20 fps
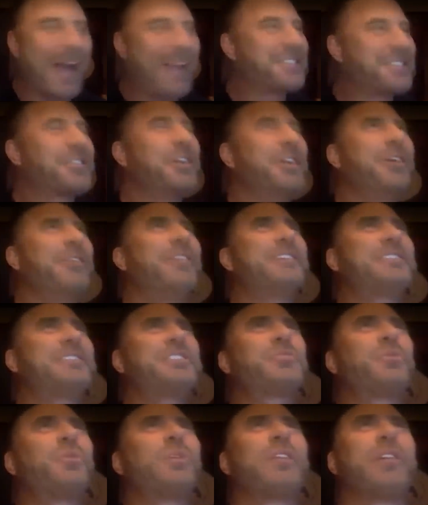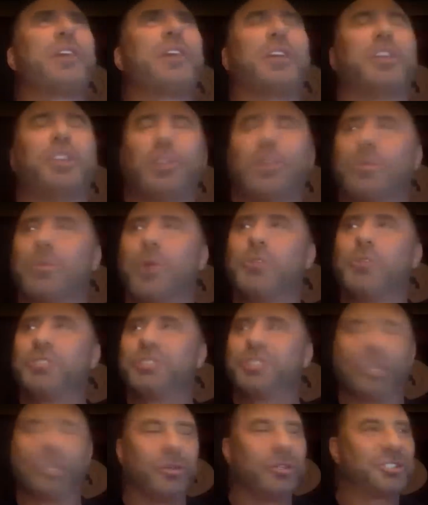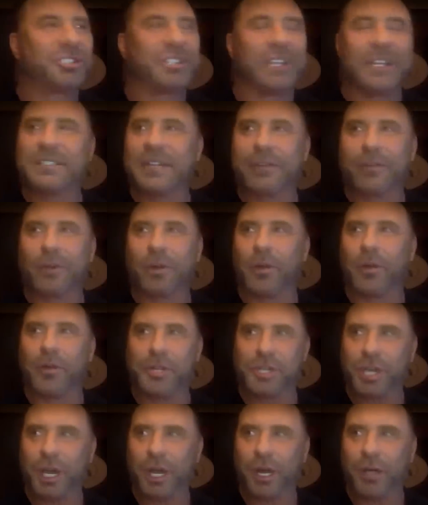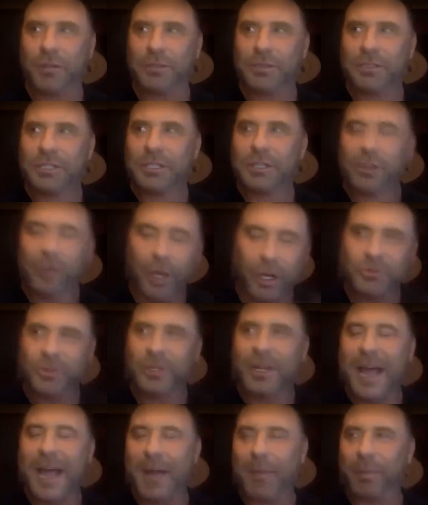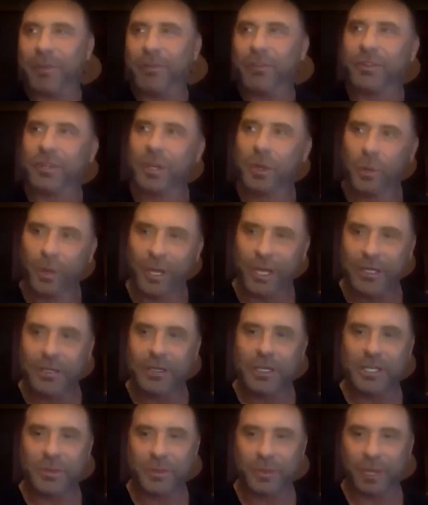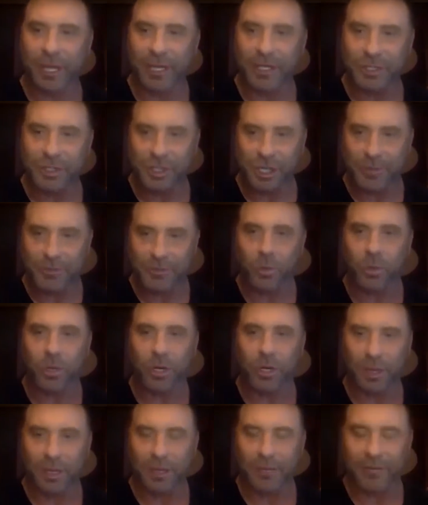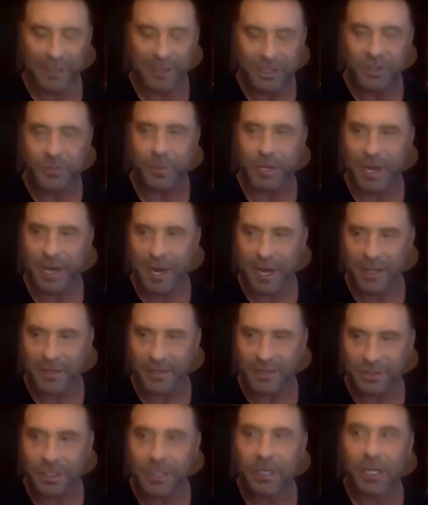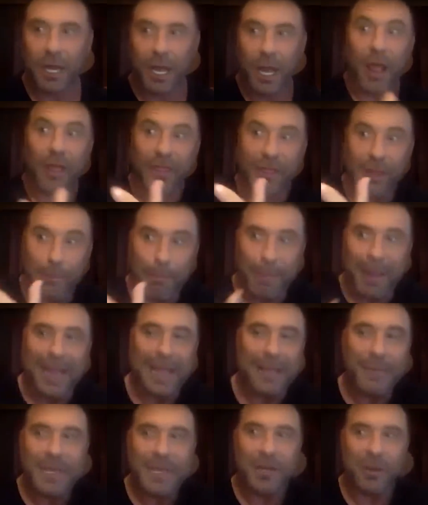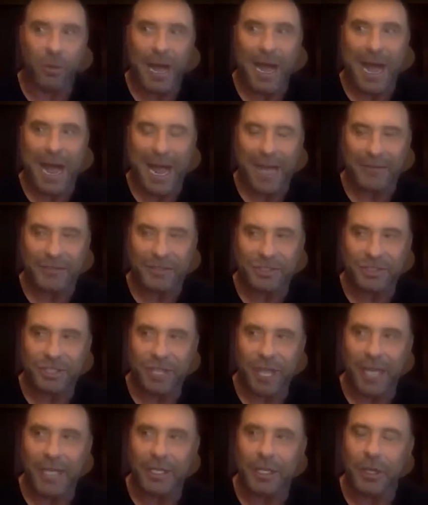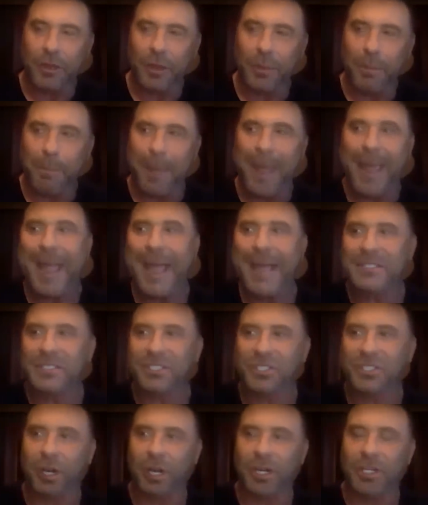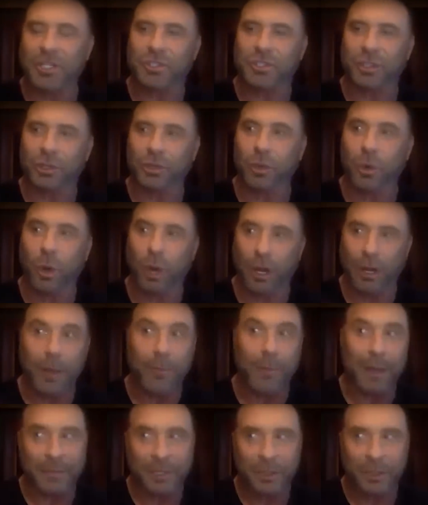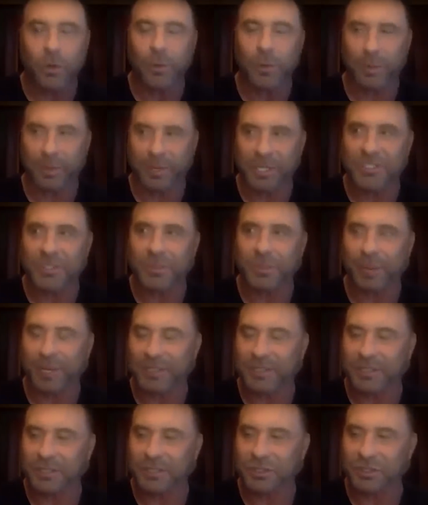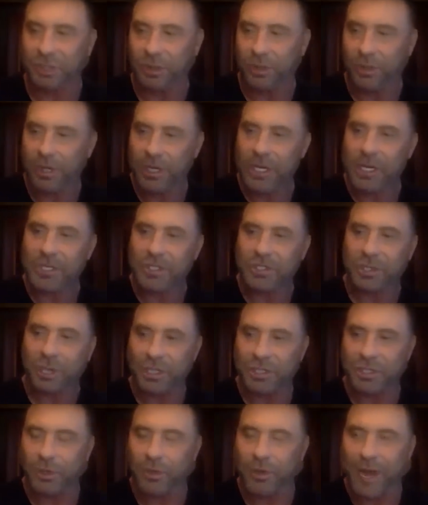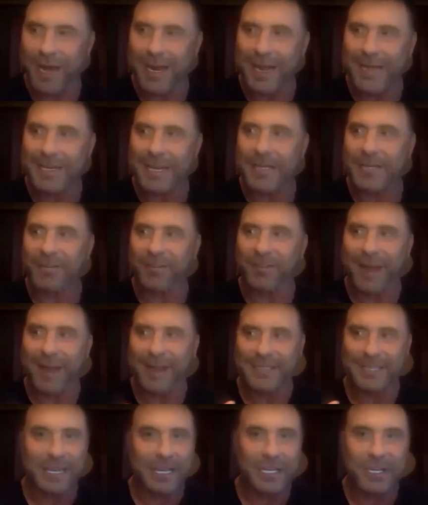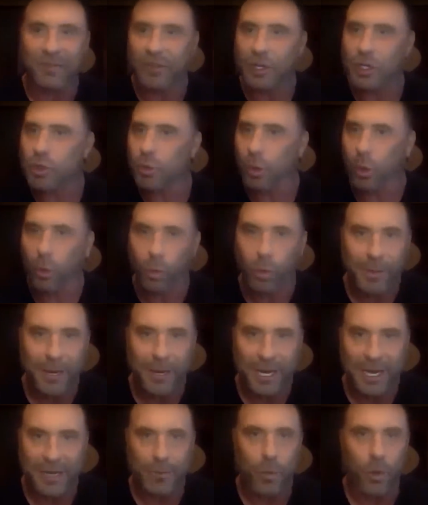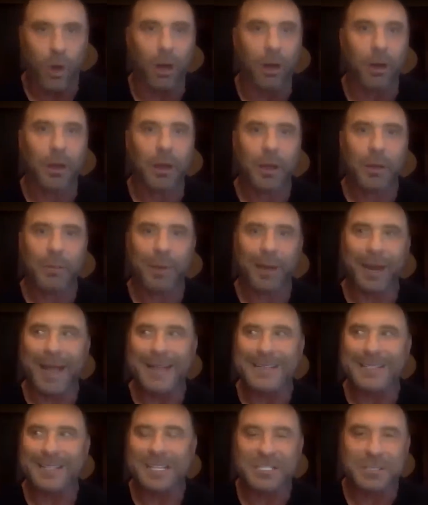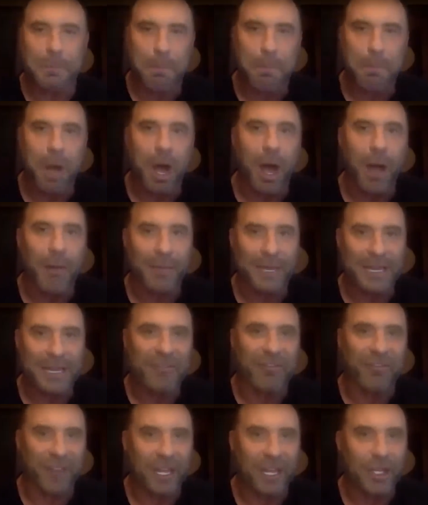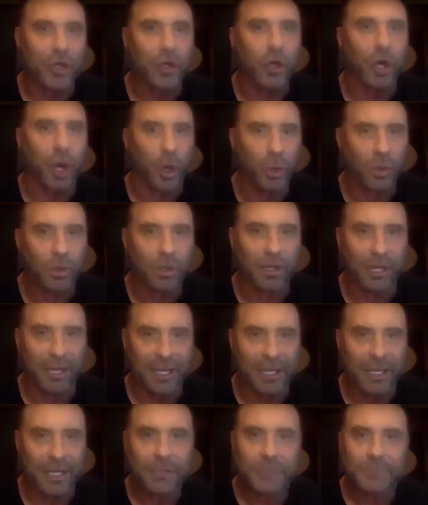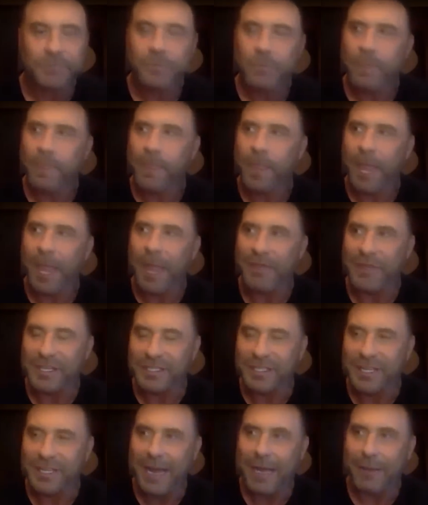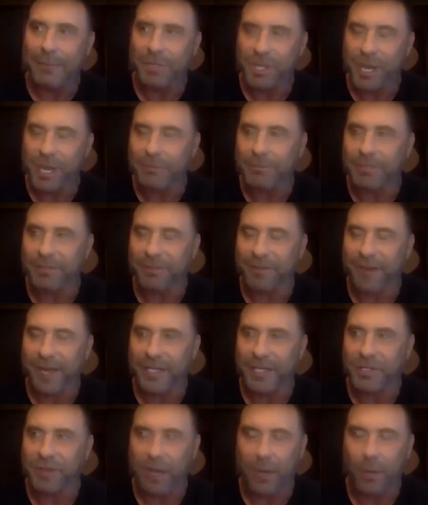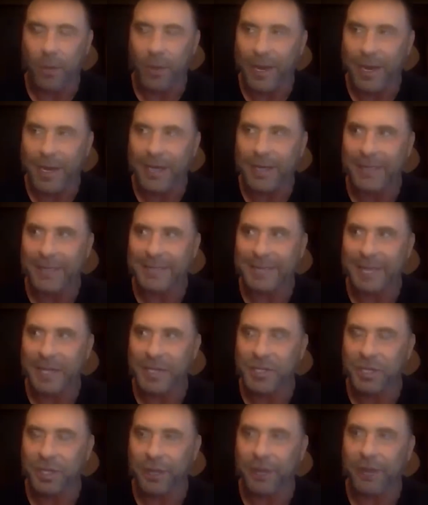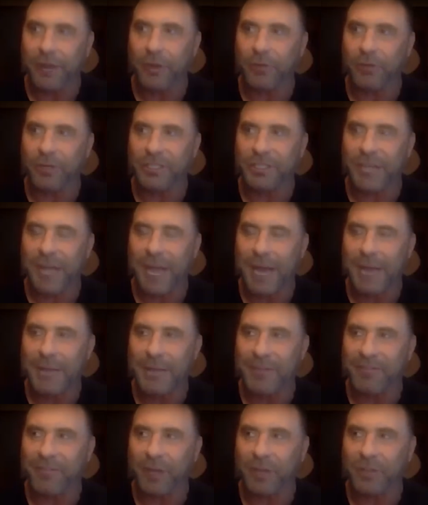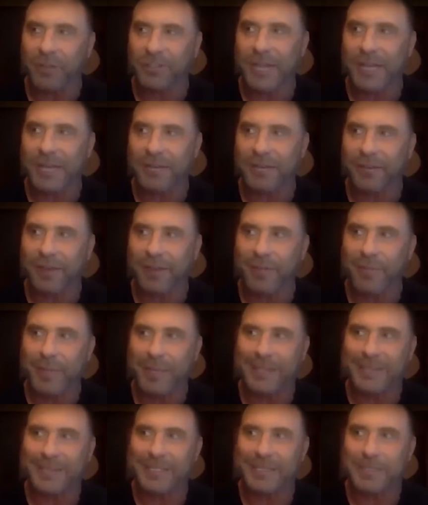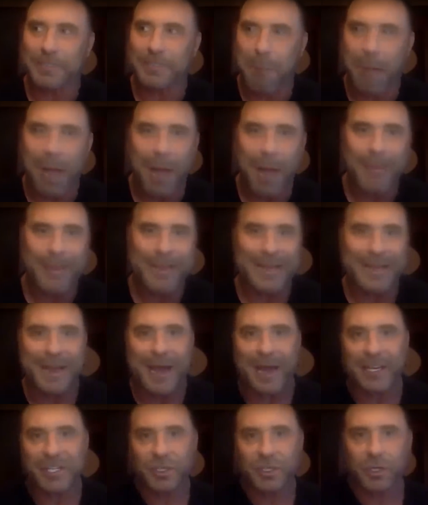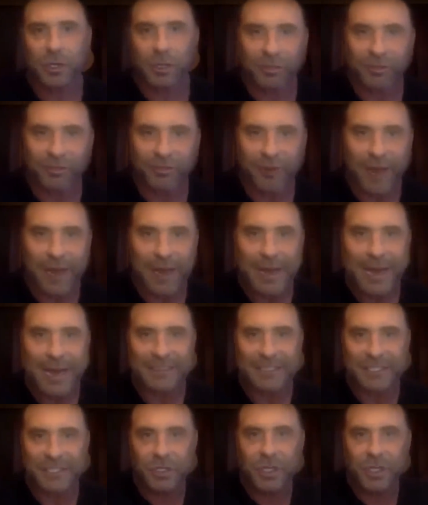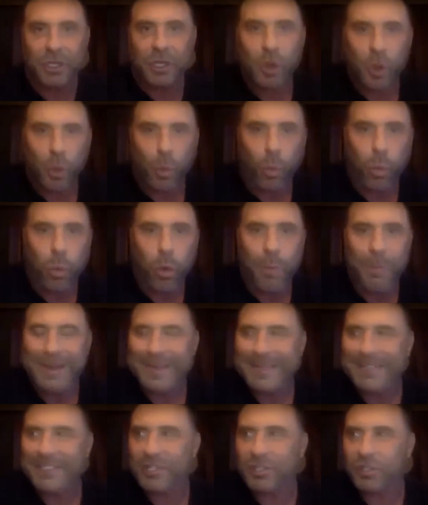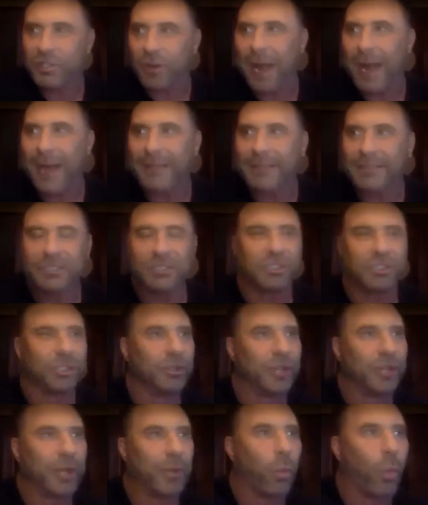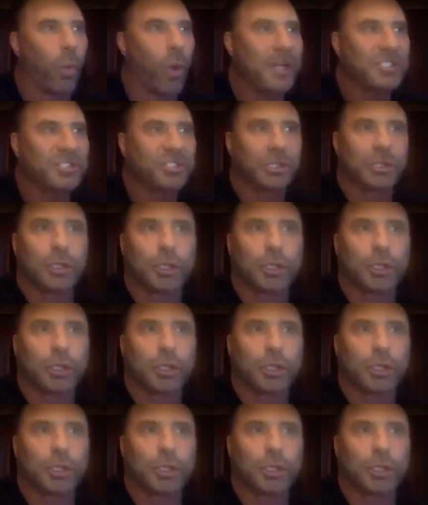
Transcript: Guys, this is one of the most huge things ever on the show. Here's what happens: we get into these relationships, we're in love. Let's just be honest. The baby arrives, and the man starts to, or and maybe the woman participates in this too, starts to not identify as an individual woman anymore but as this mommy figure only. And this guy objectifies you that way unintentionally. And over time, he falls out of love because it's mommy and not his girlfriend, not this woman he's attracted to that wants to